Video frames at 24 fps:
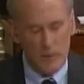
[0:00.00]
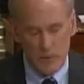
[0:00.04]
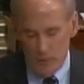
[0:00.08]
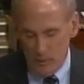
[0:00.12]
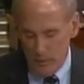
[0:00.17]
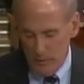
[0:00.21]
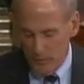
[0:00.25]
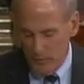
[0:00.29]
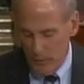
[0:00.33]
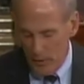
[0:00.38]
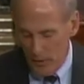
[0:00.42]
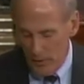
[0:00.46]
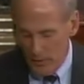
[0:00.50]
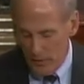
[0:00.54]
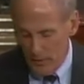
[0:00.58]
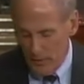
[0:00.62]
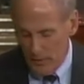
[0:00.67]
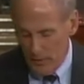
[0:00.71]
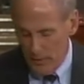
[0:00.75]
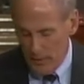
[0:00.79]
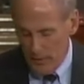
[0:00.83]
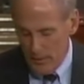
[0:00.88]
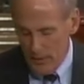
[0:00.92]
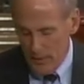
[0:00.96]
us have done,
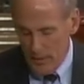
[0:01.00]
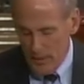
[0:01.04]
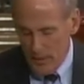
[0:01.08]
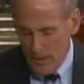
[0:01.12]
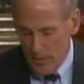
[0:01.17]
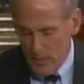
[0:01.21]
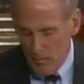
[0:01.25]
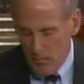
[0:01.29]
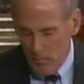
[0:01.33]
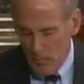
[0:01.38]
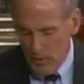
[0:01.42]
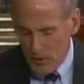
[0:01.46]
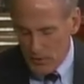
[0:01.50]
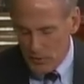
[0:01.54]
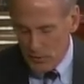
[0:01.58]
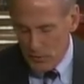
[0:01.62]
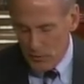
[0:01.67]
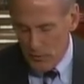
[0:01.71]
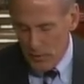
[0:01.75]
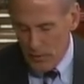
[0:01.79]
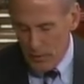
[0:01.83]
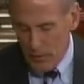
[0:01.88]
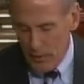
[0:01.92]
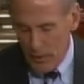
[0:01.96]

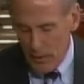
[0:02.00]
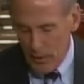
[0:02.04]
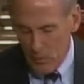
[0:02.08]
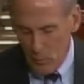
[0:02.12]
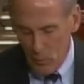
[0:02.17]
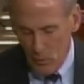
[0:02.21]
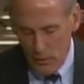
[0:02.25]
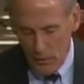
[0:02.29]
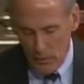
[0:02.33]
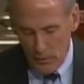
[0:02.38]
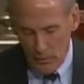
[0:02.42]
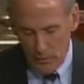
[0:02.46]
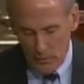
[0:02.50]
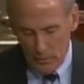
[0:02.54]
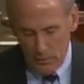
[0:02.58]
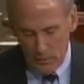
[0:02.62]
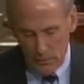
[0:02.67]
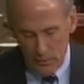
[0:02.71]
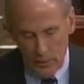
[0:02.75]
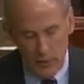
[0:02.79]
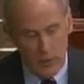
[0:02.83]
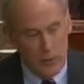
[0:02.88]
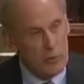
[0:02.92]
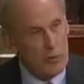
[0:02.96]
mustering our will
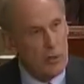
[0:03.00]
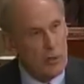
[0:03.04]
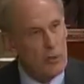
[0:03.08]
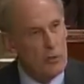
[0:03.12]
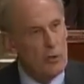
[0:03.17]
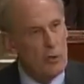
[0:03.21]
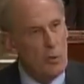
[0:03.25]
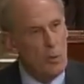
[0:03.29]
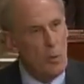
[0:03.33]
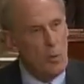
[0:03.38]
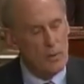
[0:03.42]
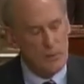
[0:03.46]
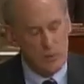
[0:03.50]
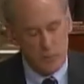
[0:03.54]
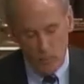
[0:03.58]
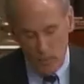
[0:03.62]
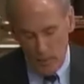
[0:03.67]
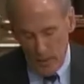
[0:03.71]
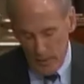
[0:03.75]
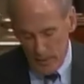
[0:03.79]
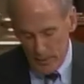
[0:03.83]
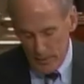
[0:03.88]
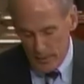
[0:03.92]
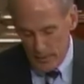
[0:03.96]
to do what's
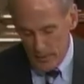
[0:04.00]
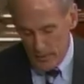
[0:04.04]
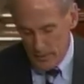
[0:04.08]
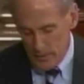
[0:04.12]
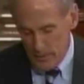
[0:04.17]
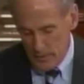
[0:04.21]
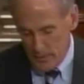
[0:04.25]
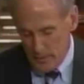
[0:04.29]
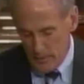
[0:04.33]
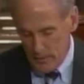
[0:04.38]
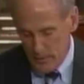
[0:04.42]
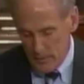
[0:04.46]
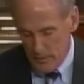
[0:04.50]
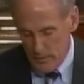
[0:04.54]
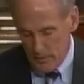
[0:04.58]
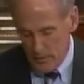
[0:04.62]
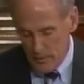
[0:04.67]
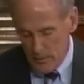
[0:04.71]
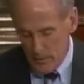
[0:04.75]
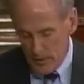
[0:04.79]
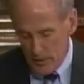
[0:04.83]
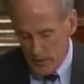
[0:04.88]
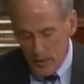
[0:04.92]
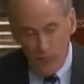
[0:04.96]
right.
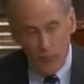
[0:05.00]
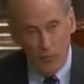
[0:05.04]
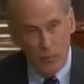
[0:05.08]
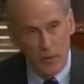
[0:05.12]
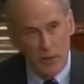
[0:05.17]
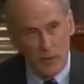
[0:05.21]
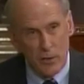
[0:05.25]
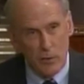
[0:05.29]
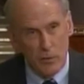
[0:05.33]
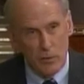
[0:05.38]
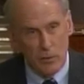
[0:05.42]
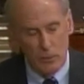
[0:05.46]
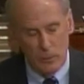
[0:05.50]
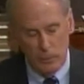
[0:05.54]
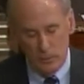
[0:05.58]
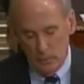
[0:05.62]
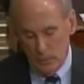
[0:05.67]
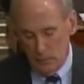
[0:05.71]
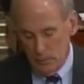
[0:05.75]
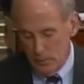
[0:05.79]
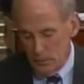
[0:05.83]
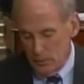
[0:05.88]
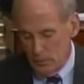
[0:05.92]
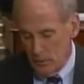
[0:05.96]
If we do,
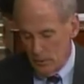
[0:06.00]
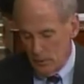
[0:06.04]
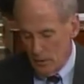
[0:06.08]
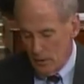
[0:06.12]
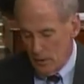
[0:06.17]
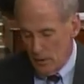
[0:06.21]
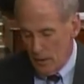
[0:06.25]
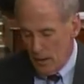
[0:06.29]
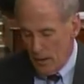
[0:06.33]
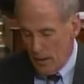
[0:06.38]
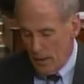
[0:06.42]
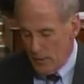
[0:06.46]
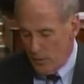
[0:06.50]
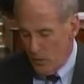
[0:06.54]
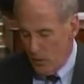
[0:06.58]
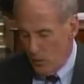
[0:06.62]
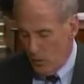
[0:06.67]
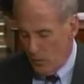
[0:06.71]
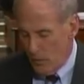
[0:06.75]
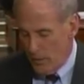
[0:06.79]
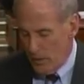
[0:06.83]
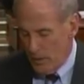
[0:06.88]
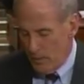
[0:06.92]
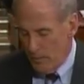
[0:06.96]
I
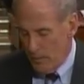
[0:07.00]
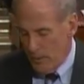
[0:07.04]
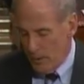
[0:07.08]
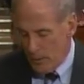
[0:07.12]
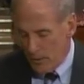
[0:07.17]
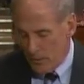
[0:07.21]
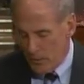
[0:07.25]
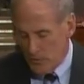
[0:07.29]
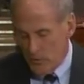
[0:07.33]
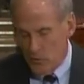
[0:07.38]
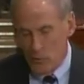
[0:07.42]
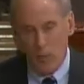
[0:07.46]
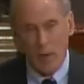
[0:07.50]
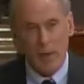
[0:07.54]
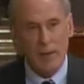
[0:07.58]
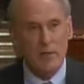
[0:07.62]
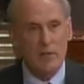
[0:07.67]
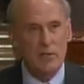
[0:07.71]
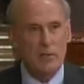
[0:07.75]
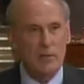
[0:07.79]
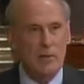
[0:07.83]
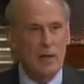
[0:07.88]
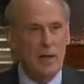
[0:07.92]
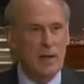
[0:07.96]
know that America's
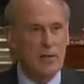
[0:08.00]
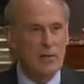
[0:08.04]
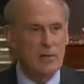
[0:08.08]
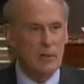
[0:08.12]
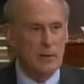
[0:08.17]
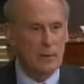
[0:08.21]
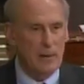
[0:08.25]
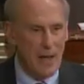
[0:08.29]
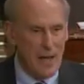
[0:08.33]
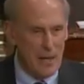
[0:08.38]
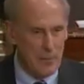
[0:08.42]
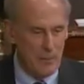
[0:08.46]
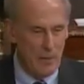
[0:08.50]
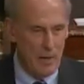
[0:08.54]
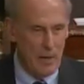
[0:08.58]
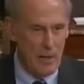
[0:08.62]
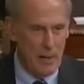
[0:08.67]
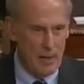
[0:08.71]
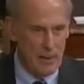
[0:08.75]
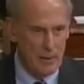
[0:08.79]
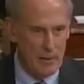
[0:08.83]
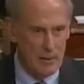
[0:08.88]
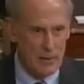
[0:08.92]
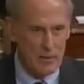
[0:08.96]
greatest days are not
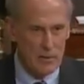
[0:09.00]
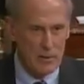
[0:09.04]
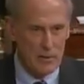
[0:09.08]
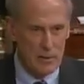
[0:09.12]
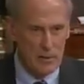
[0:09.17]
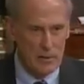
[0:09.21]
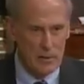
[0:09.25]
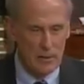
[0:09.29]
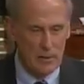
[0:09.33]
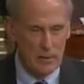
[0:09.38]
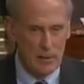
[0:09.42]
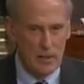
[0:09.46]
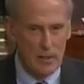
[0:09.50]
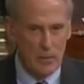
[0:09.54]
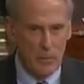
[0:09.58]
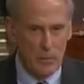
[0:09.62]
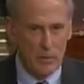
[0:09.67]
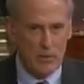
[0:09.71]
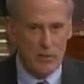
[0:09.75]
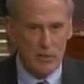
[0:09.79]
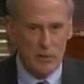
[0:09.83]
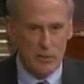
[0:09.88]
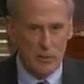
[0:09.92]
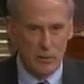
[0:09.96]
behind us,
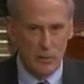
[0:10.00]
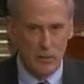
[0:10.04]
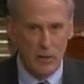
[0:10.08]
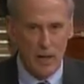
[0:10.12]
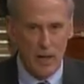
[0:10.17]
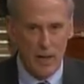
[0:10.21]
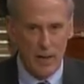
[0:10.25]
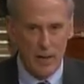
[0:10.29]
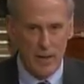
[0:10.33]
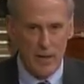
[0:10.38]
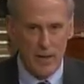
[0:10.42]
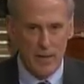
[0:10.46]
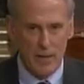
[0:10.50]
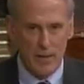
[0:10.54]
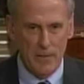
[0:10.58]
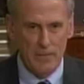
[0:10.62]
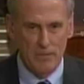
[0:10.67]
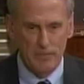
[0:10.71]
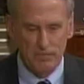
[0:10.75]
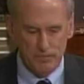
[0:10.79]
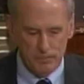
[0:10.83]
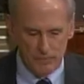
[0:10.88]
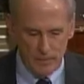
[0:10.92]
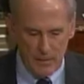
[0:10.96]
but still lie ahead.
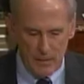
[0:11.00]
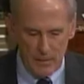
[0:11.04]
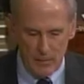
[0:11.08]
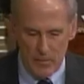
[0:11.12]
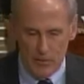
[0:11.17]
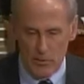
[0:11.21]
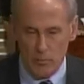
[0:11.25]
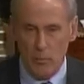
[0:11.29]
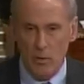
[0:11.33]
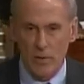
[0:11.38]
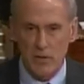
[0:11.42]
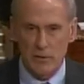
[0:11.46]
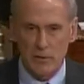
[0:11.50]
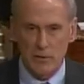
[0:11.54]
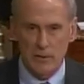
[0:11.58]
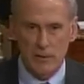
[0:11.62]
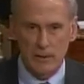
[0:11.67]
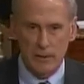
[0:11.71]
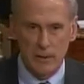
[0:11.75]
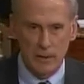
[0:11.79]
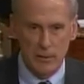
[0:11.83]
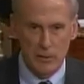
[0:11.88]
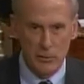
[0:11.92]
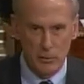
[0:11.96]
Mr. President,
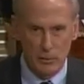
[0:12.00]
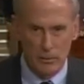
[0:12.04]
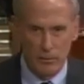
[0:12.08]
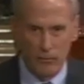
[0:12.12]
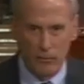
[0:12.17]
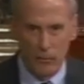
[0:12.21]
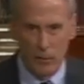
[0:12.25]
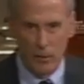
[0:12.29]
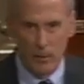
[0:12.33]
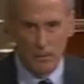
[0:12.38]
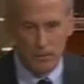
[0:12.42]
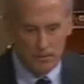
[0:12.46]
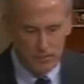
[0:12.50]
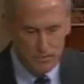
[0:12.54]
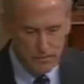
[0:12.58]
I yield the floor.